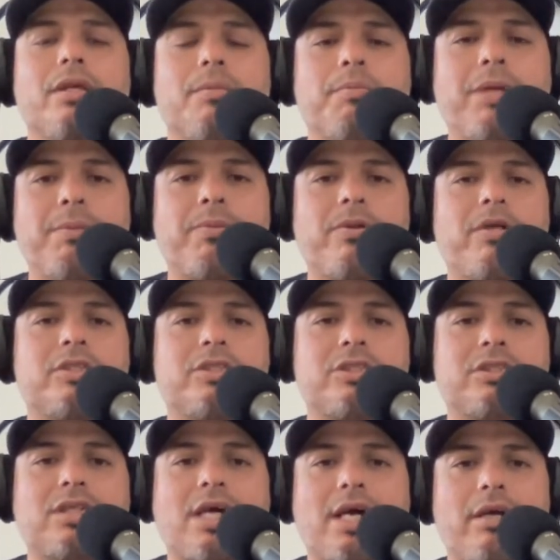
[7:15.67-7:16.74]
people are
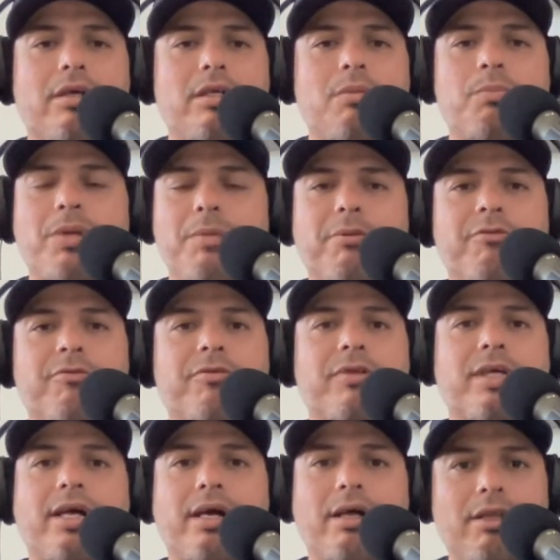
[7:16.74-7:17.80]
just hiring people for
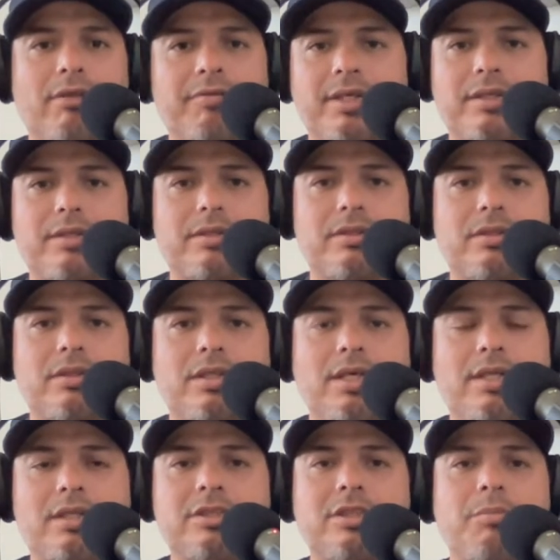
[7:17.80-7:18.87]
the hell of it.
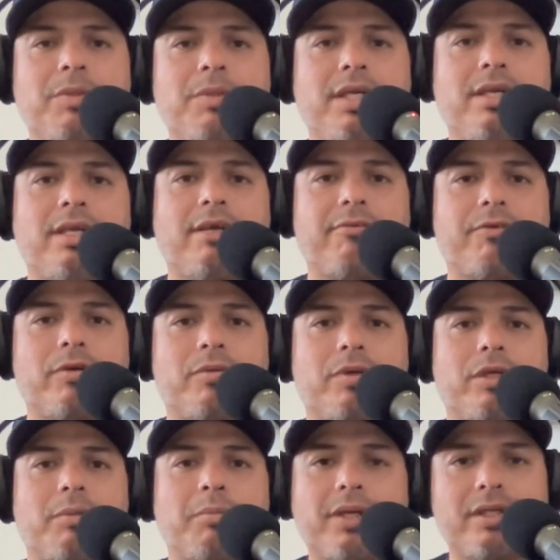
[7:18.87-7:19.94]
It doesn't mean if you were
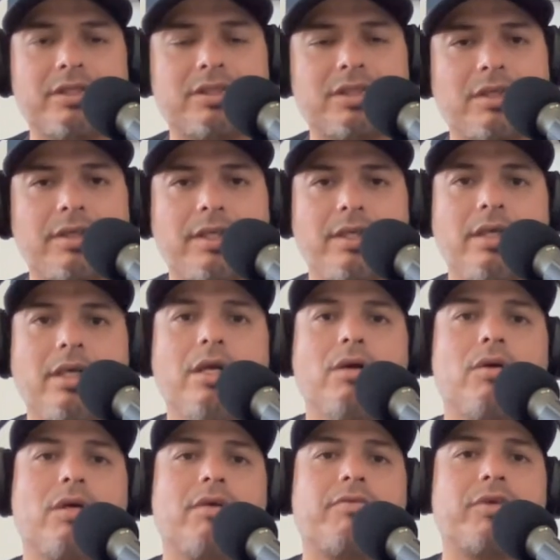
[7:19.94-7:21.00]
in the military
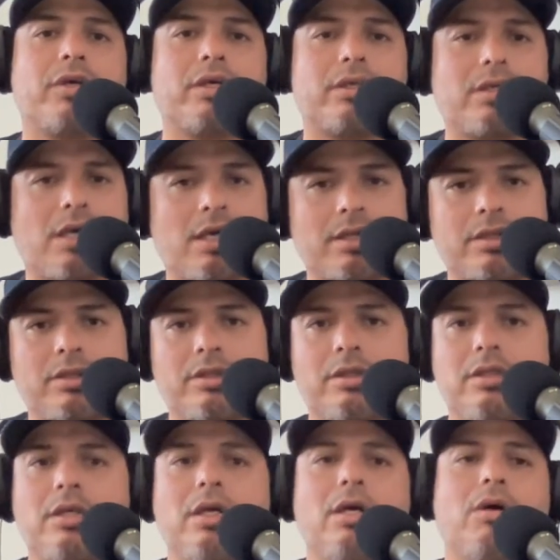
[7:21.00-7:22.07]
or if you're a
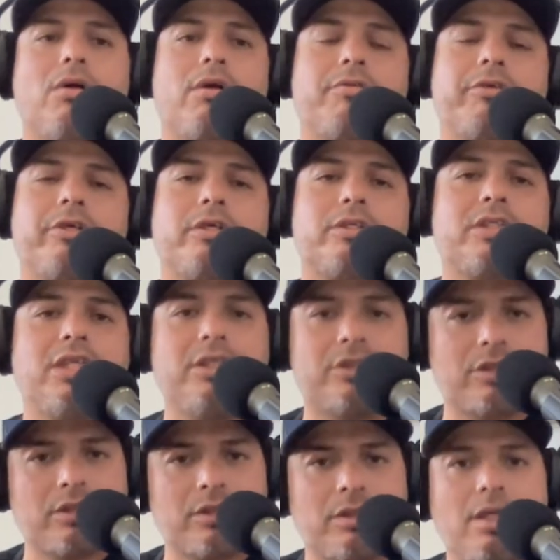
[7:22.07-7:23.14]
doctor or if you're a
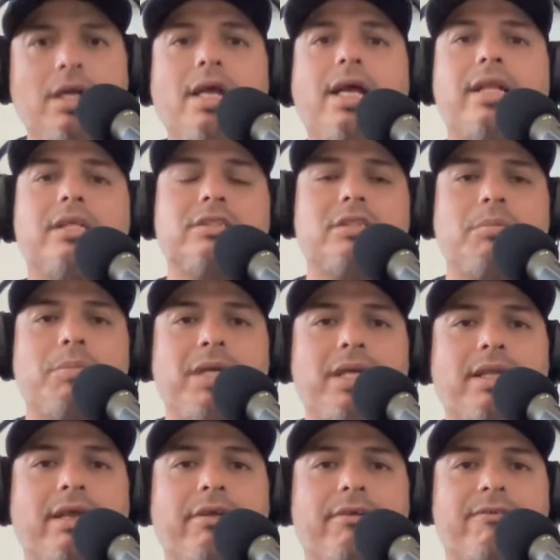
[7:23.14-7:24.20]
teacher, it doesn't mean
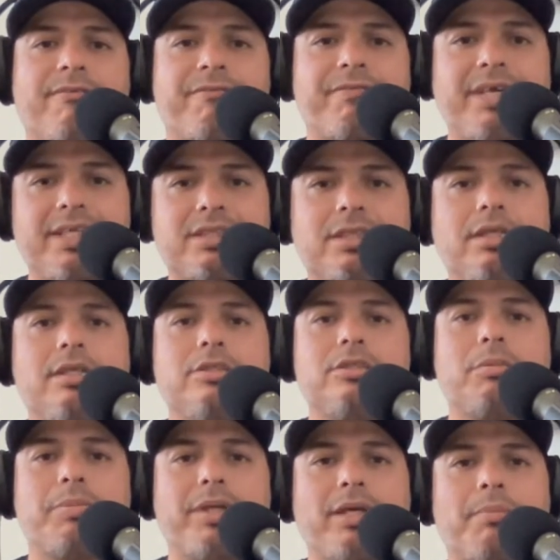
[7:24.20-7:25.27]
that you're fit
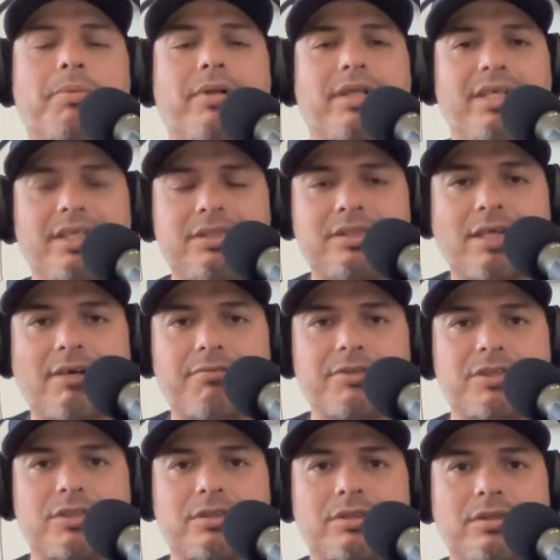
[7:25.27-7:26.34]
to be a police
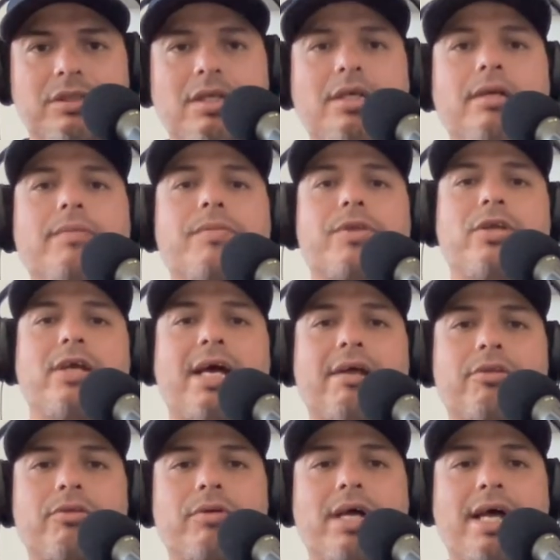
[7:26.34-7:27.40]
officer. You
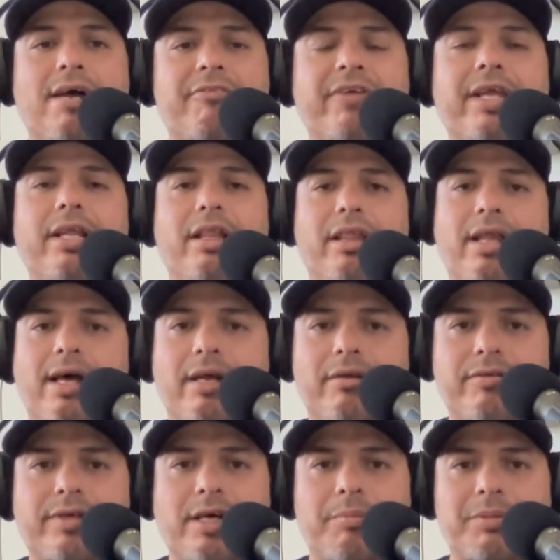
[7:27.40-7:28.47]
have to have a lot
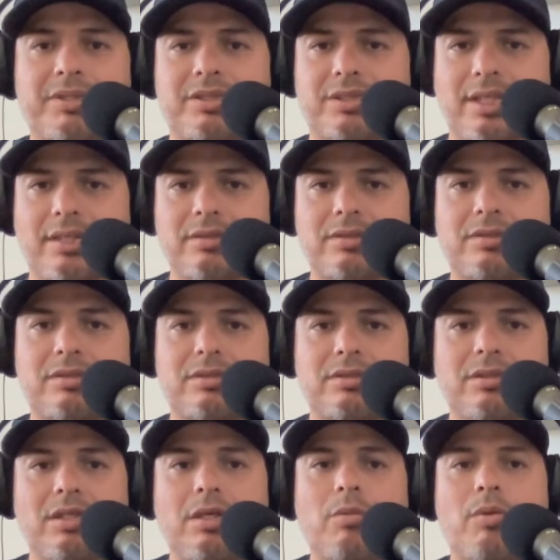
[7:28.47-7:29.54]
of common sense
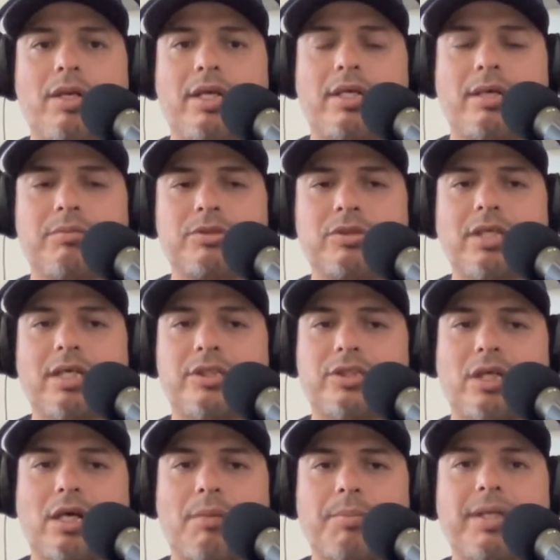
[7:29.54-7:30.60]
when it comes to that
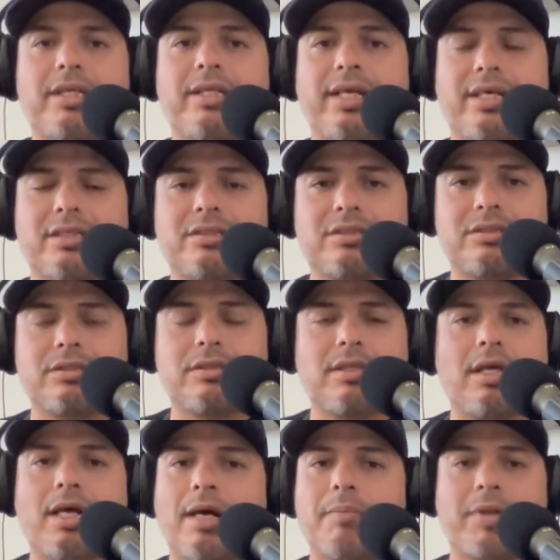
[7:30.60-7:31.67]
job. And yes,
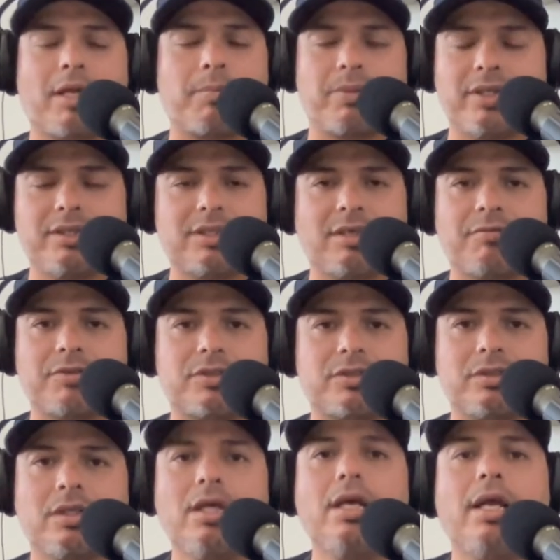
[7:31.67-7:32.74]
I'm not a police
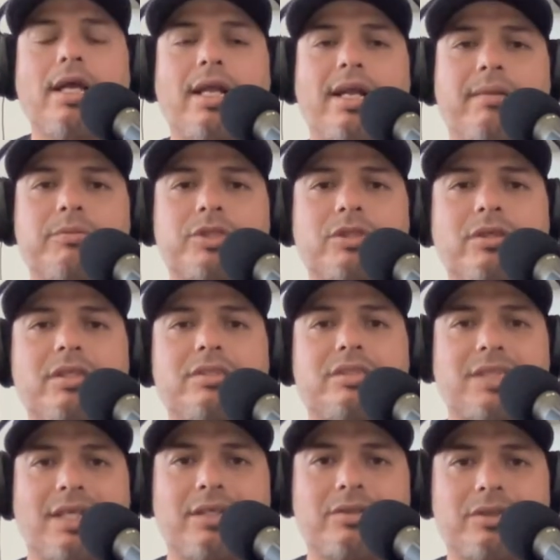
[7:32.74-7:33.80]
officer, and I'm sure it's
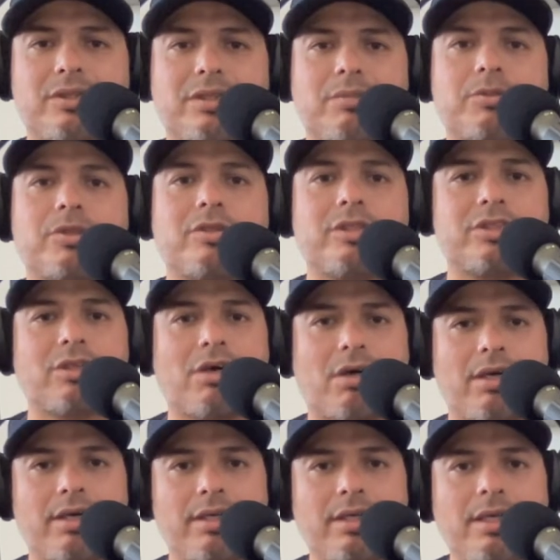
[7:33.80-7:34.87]
dangerous. I'm sure it's
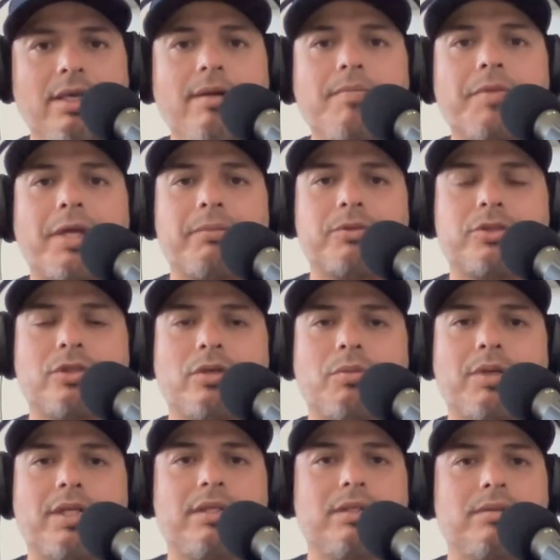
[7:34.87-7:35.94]
hard. I'm sure
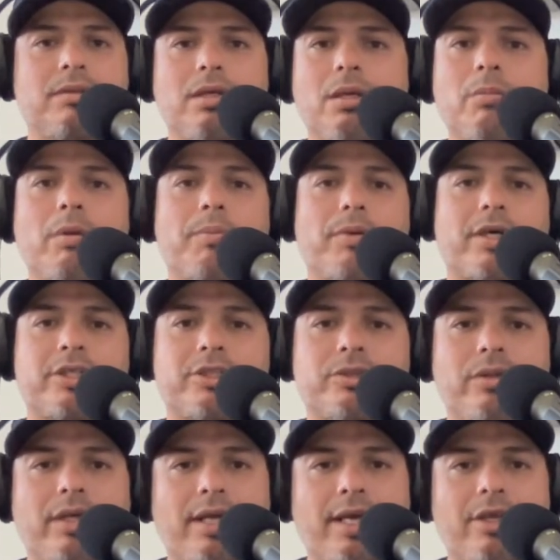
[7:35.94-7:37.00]
when people are
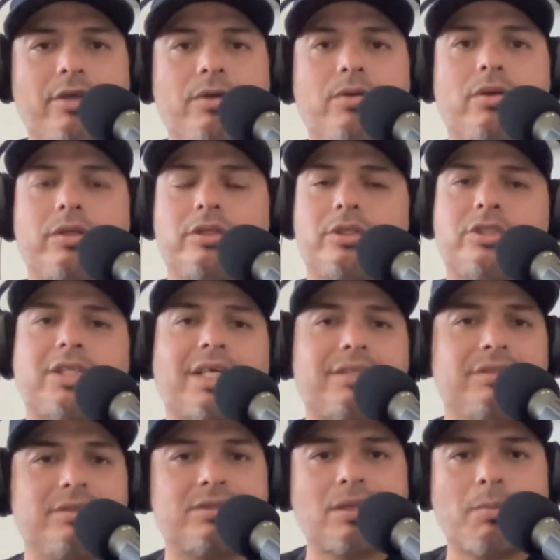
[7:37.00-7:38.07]
shooting at you or you're
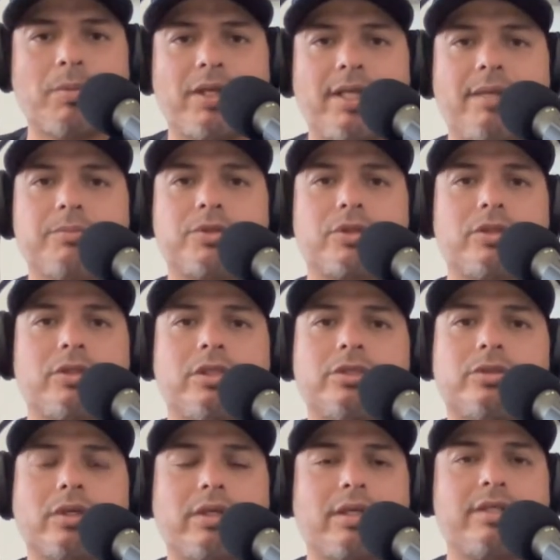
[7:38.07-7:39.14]
chasing somebody, I'm sure your
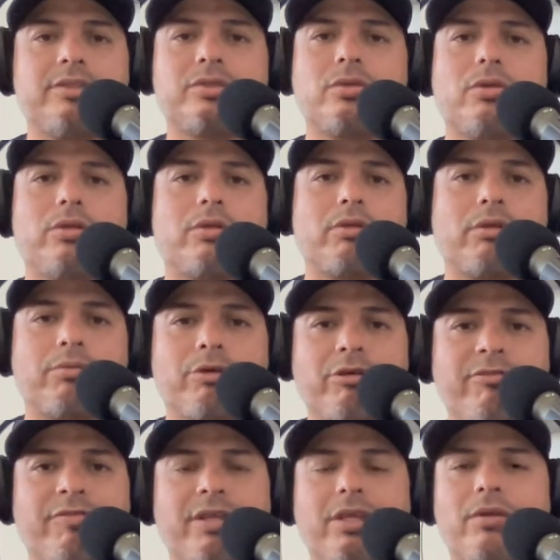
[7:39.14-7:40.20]
adrenaline's going through the
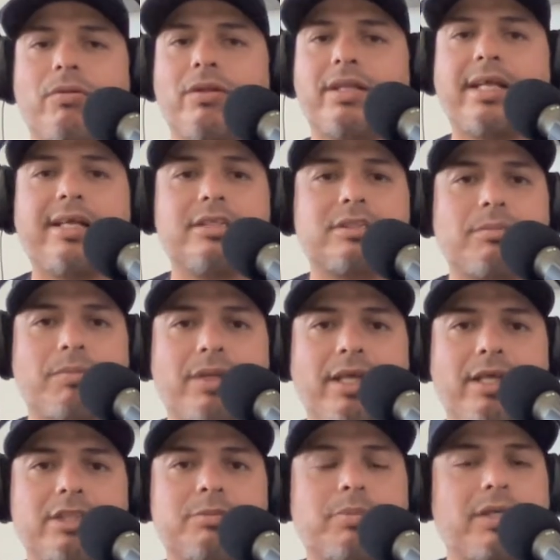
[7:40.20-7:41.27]
roof and you don't think of some
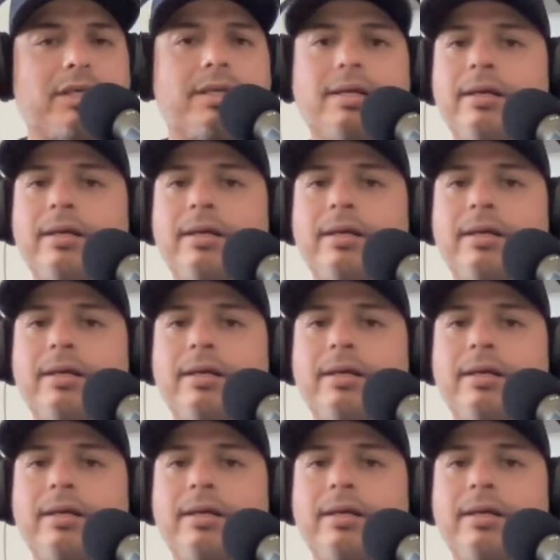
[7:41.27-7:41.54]
things, but